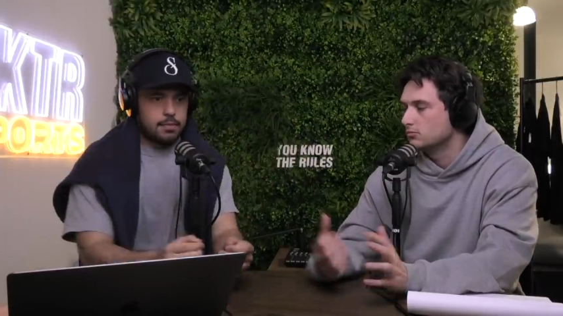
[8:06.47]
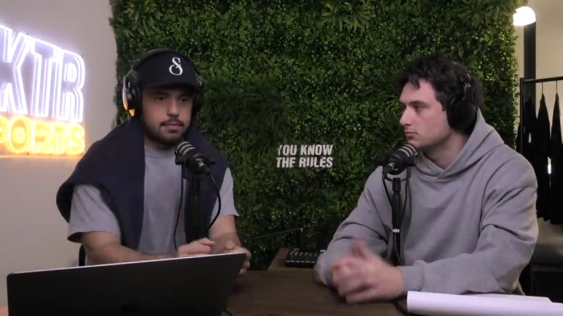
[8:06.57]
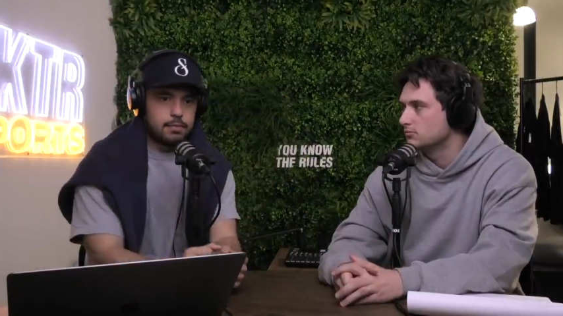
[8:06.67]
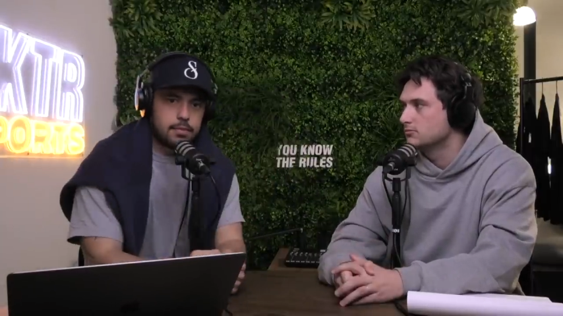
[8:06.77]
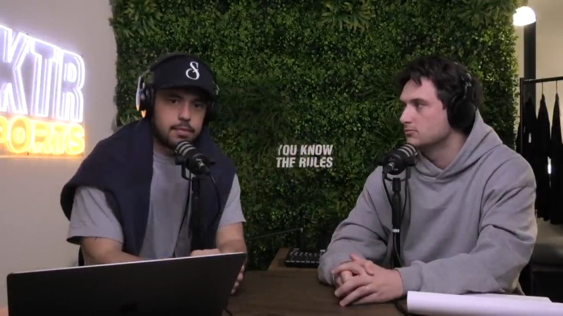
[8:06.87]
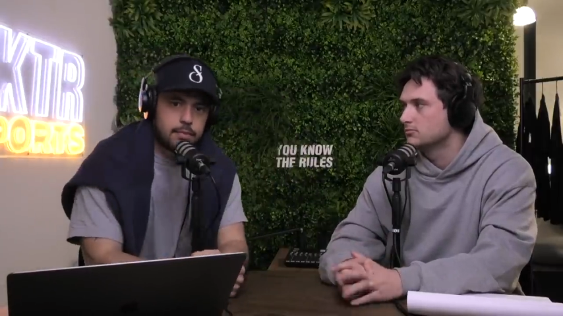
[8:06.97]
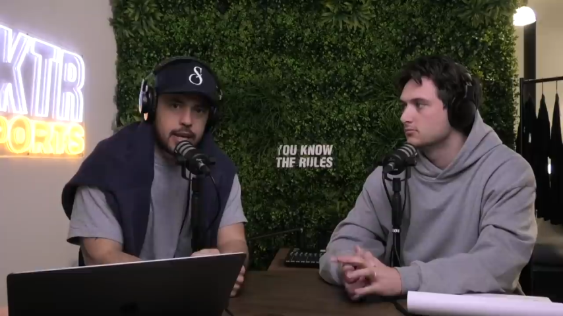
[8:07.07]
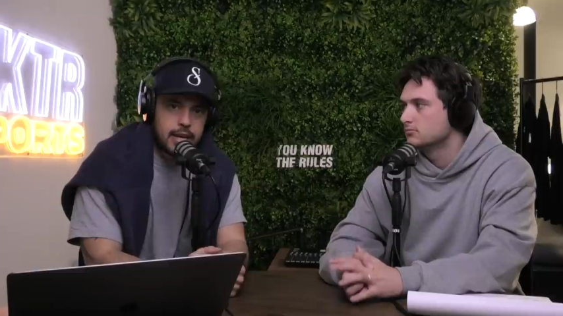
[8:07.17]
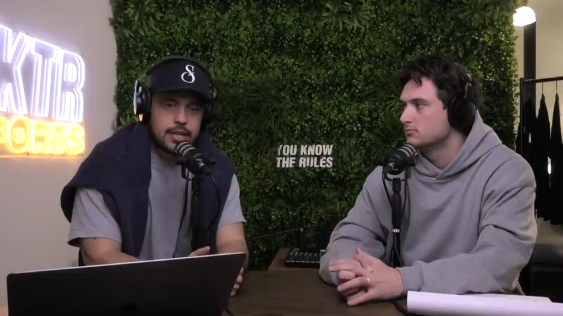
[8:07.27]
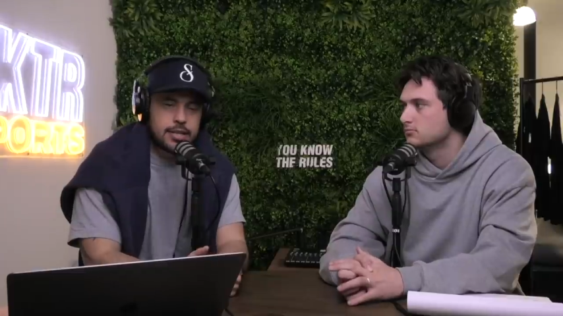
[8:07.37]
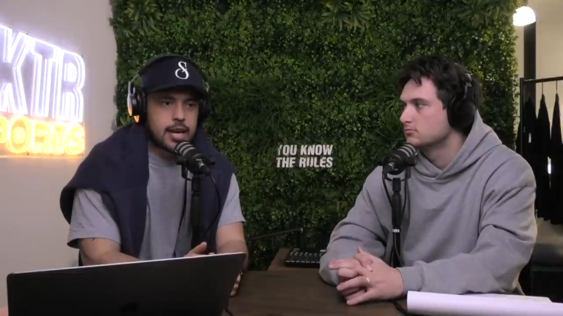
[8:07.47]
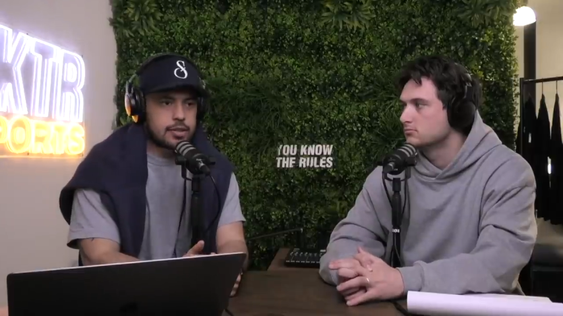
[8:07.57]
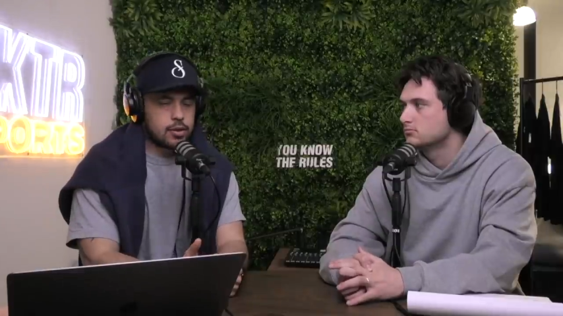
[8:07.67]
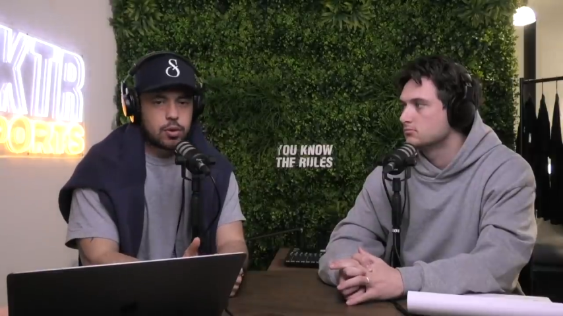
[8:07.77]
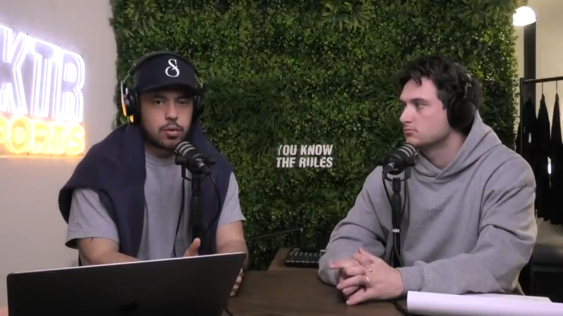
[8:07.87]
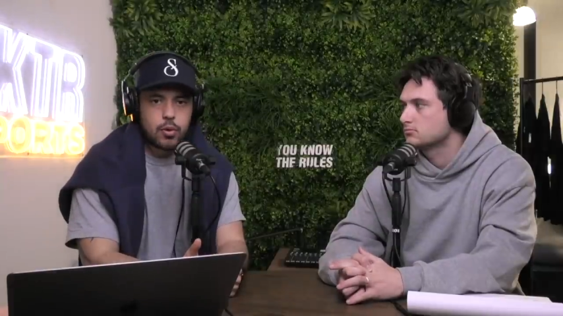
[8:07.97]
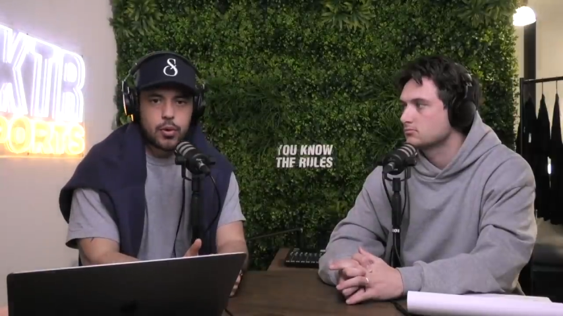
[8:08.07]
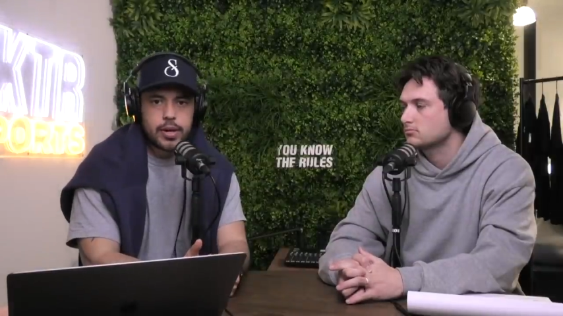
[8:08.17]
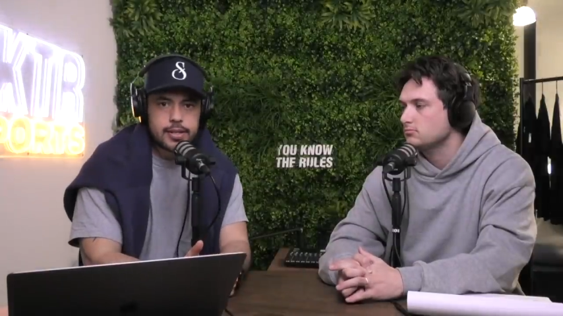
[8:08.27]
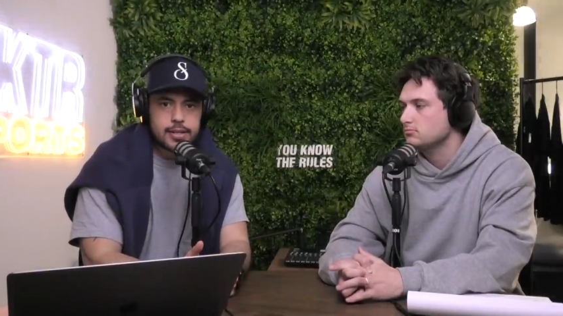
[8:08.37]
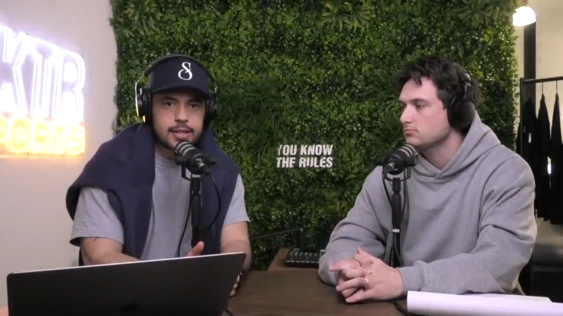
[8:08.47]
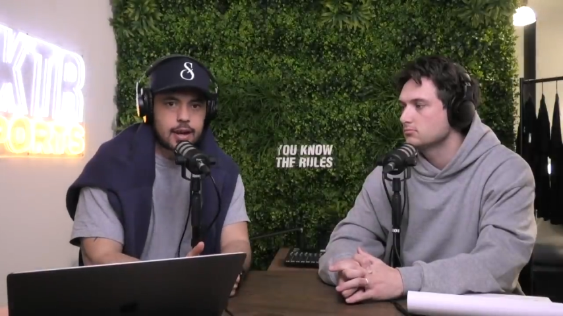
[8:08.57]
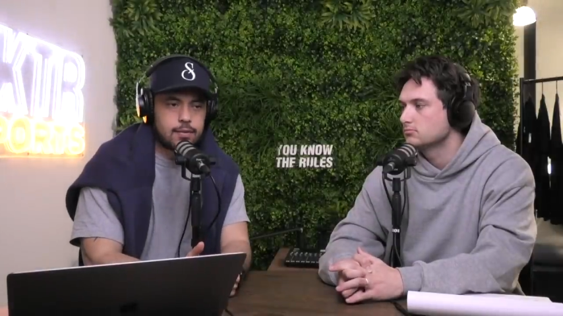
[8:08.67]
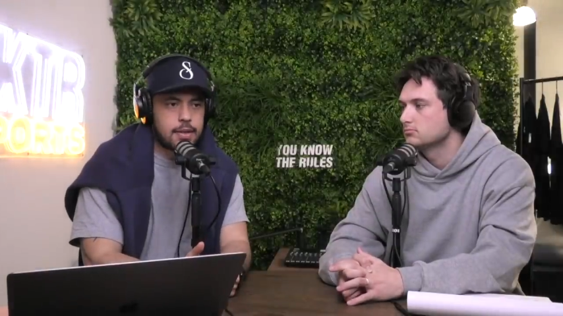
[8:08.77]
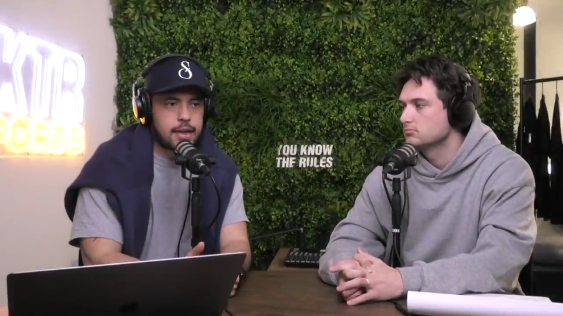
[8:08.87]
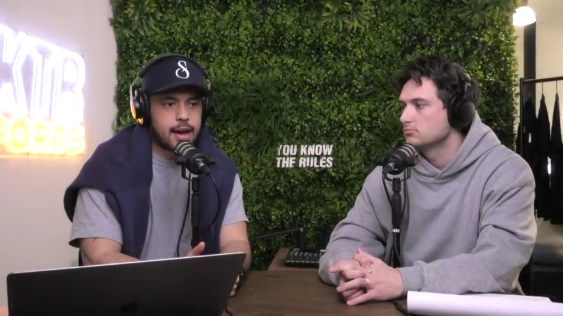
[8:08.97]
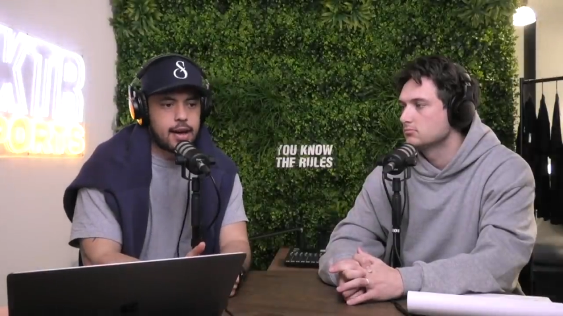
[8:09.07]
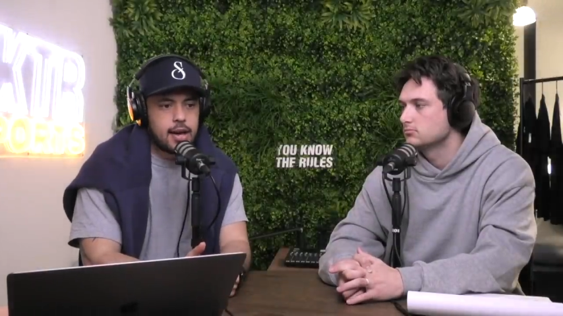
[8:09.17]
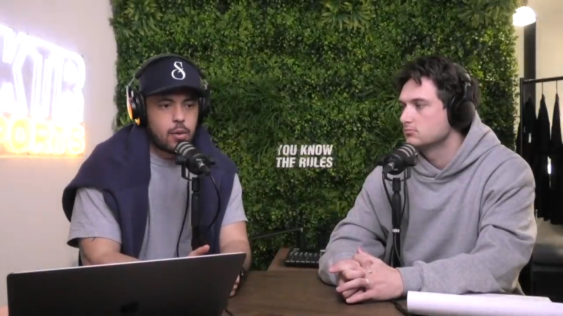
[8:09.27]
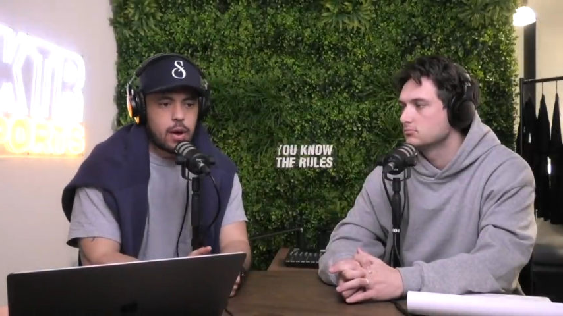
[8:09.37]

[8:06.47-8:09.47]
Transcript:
Speaker 1: Um, me, Jax, all the boys and stuff like that.